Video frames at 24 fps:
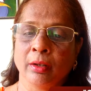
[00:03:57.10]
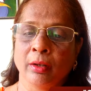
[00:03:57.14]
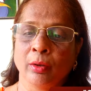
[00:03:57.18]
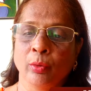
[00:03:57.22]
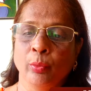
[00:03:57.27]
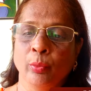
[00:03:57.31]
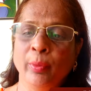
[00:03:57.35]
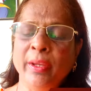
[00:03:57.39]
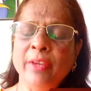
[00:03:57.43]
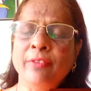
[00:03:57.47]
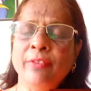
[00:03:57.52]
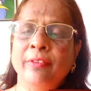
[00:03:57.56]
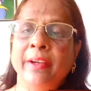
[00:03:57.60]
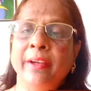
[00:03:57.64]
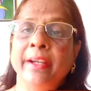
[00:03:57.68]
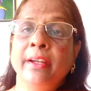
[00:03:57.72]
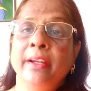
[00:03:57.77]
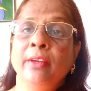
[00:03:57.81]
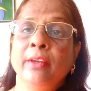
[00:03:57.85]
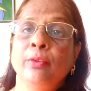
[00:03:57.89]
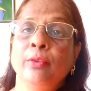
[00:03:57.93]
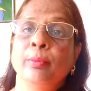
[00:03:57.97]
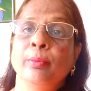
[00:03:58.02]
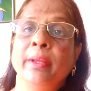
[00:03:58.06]
we
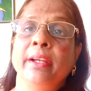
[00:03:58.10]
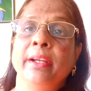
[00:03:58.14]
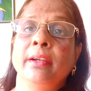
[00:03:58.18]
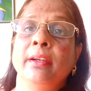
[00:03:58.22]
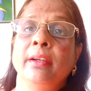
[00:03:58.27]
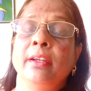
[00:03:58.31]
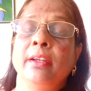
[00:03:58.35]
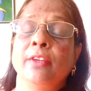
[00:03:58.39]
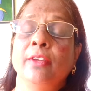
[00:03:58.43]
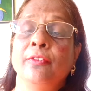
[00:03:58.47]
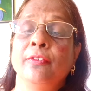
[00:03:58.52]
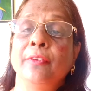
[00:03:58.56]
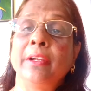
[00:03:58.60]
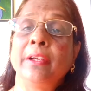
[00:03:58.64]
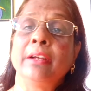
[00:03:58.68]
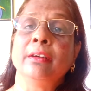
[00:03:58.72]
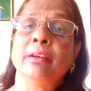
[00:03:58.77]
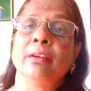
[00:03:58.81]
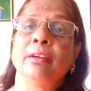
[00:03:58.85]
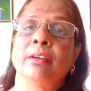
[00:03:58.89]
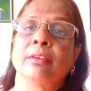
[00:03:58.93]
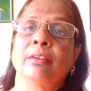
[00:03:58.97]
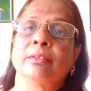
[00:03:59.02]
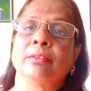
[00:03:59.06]
find it very difficult